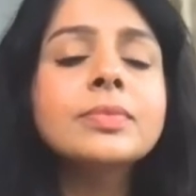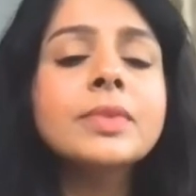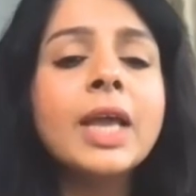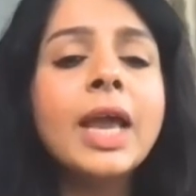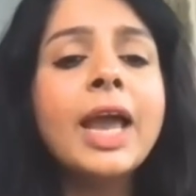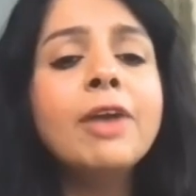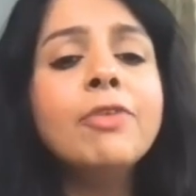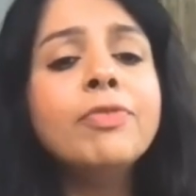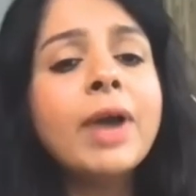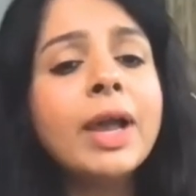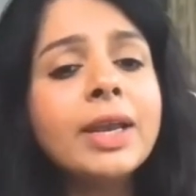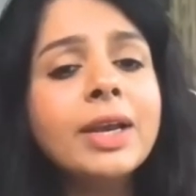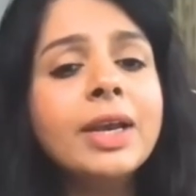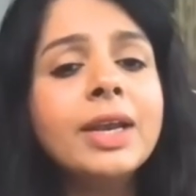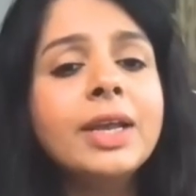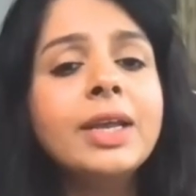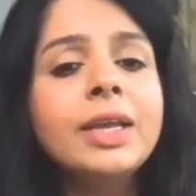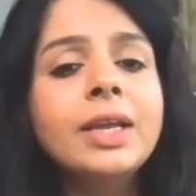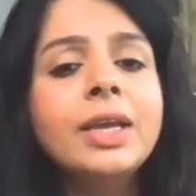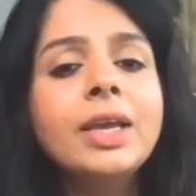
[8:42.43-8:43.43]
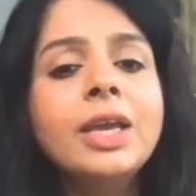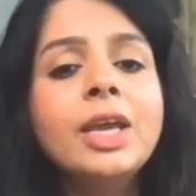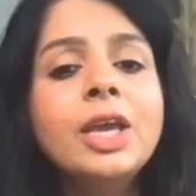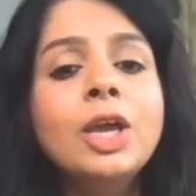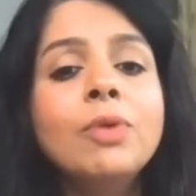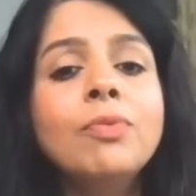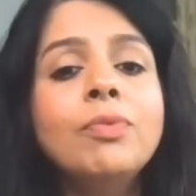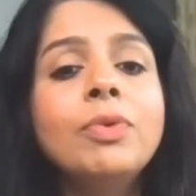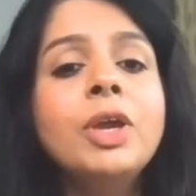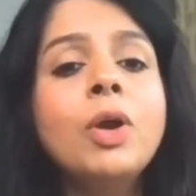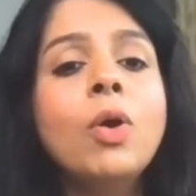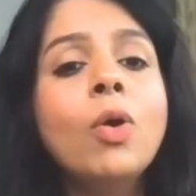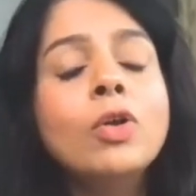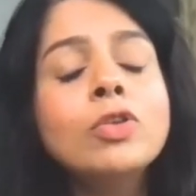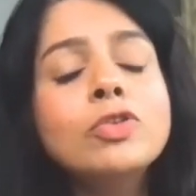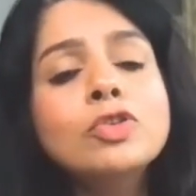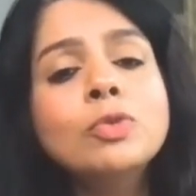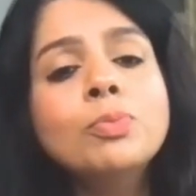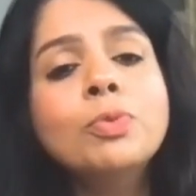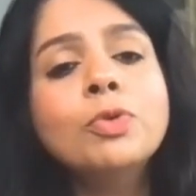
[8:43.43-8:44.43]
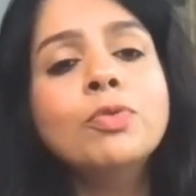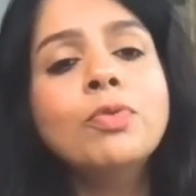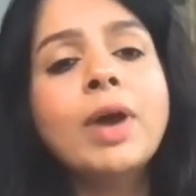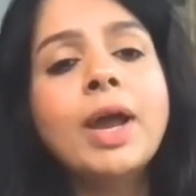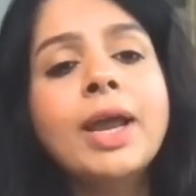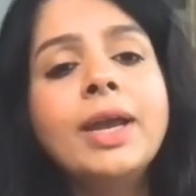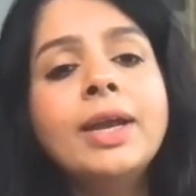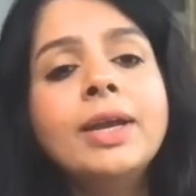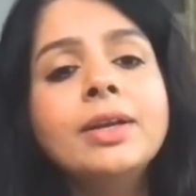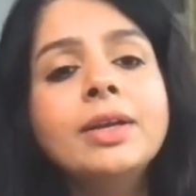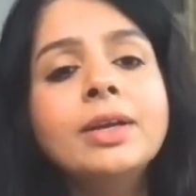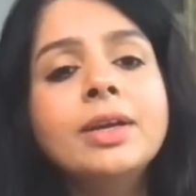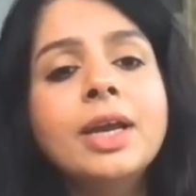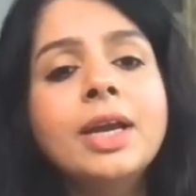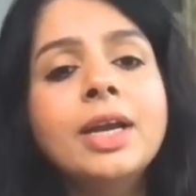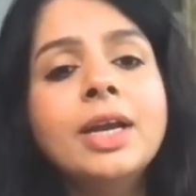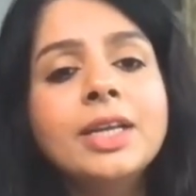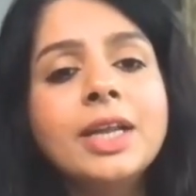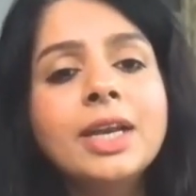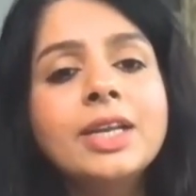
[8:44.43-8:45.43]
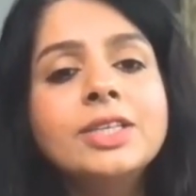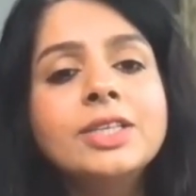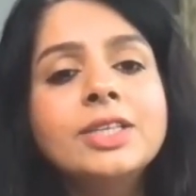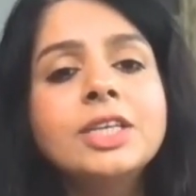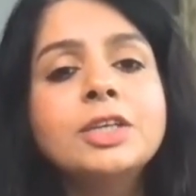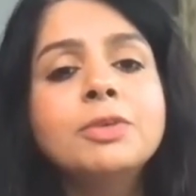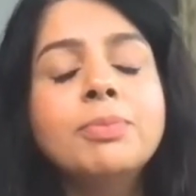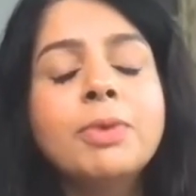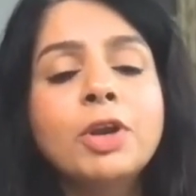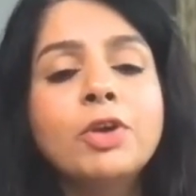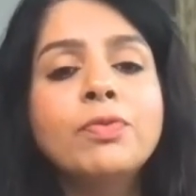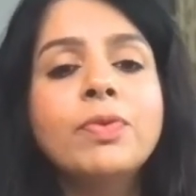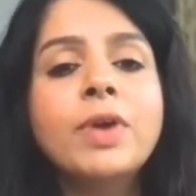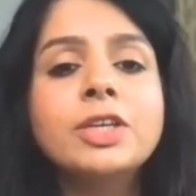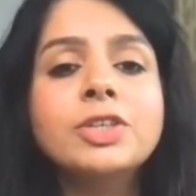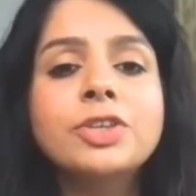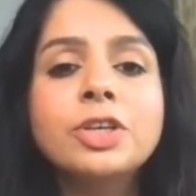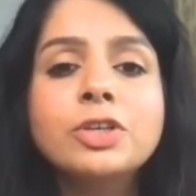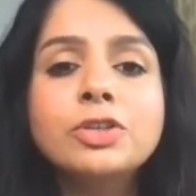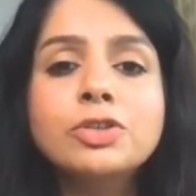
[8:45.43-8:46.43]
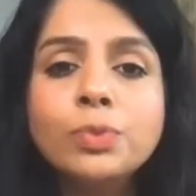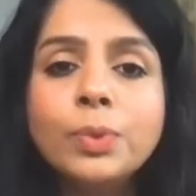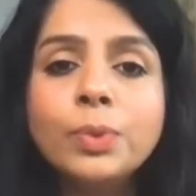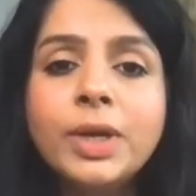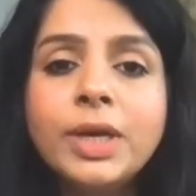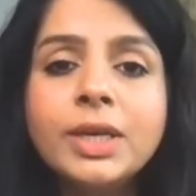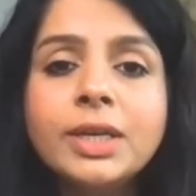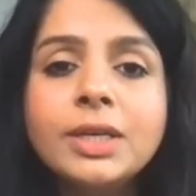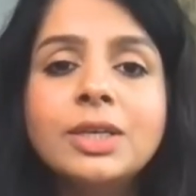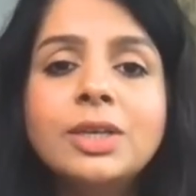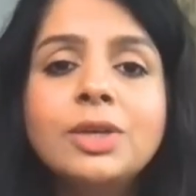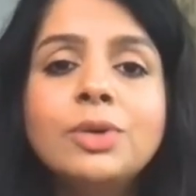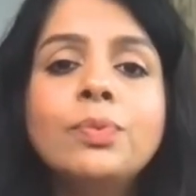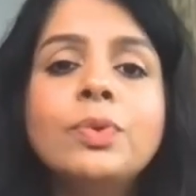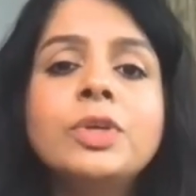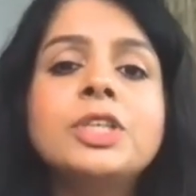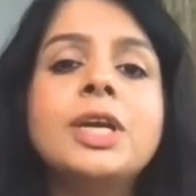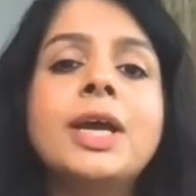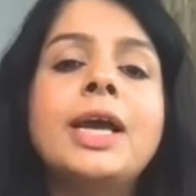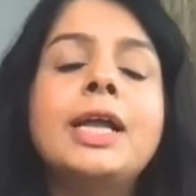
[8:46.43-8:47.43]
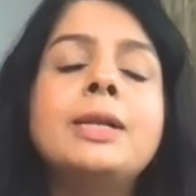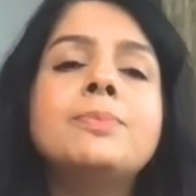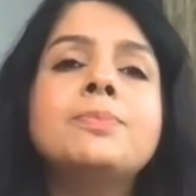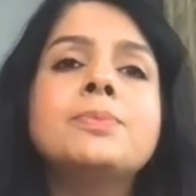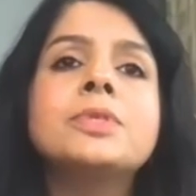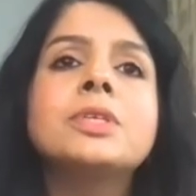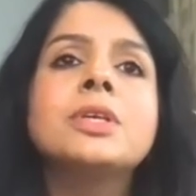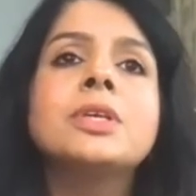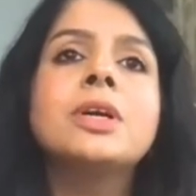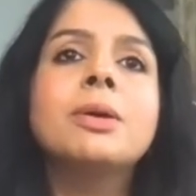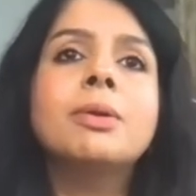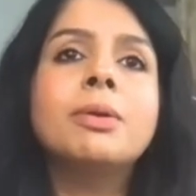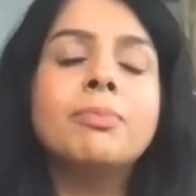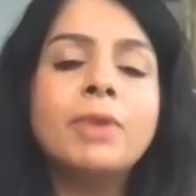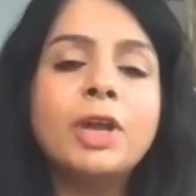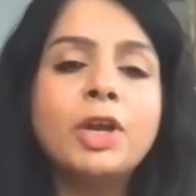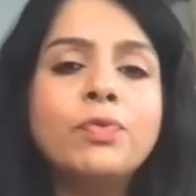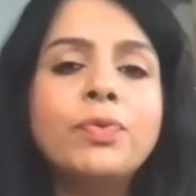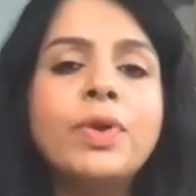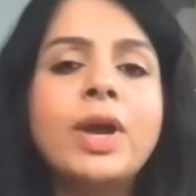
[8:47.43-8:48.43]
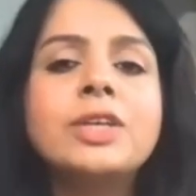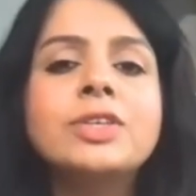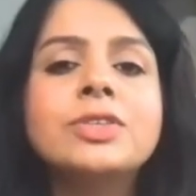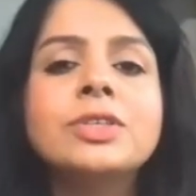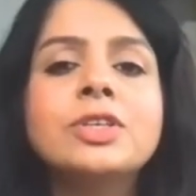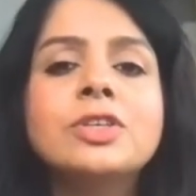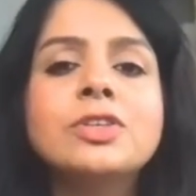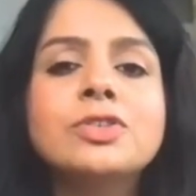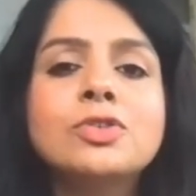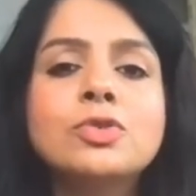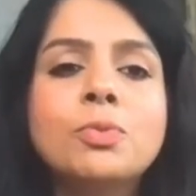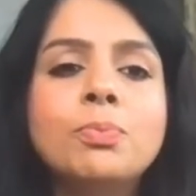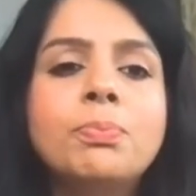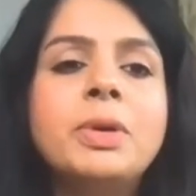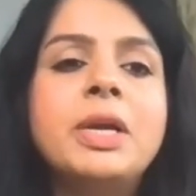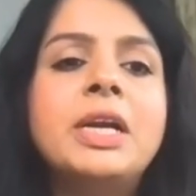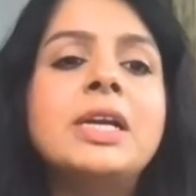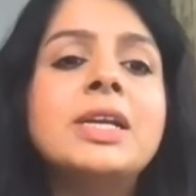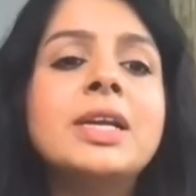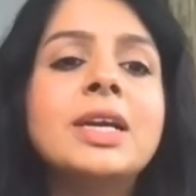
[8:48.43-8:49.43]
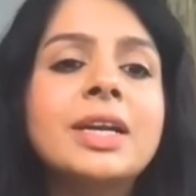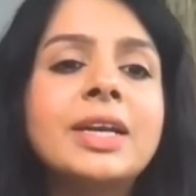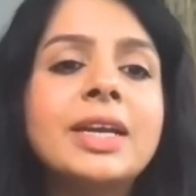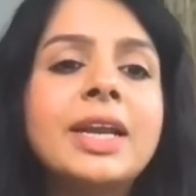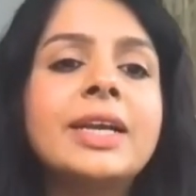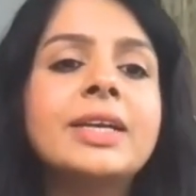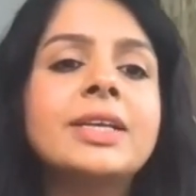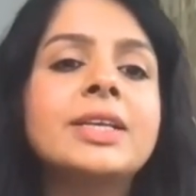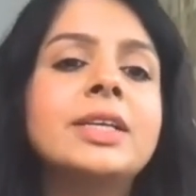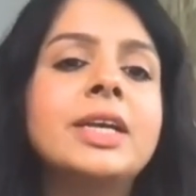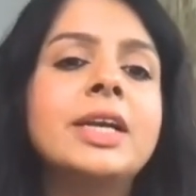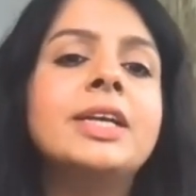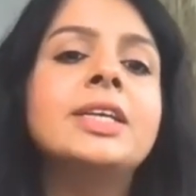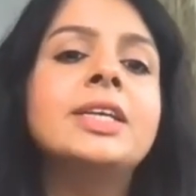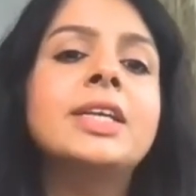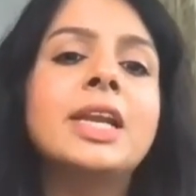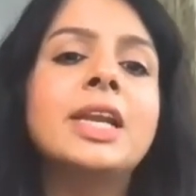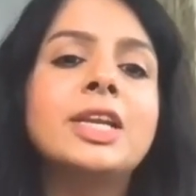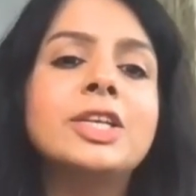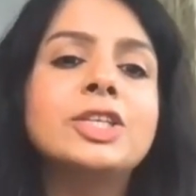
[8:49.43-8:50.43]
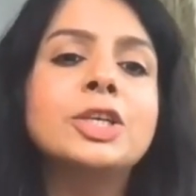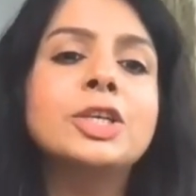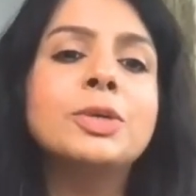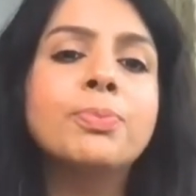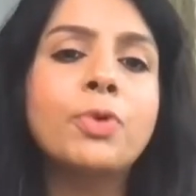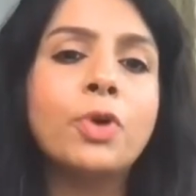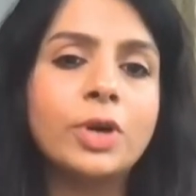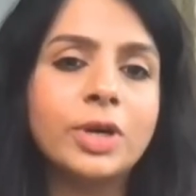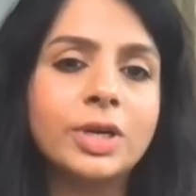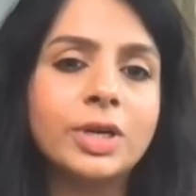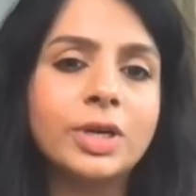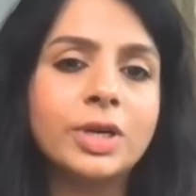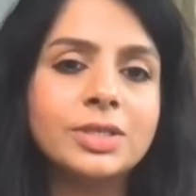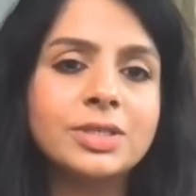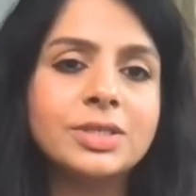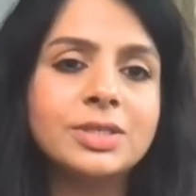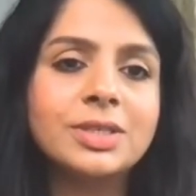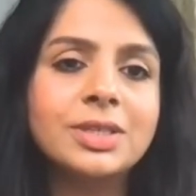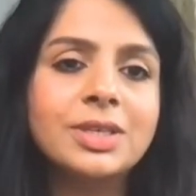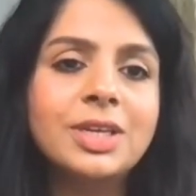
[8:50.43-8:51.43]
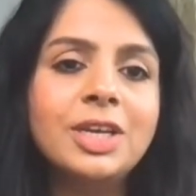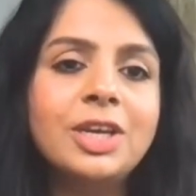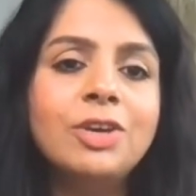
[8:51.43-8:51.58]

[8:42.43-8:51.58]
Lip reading: And finally, we also provide intelligent manufacturing suite, which helps manufacturers to build connected intelligent products,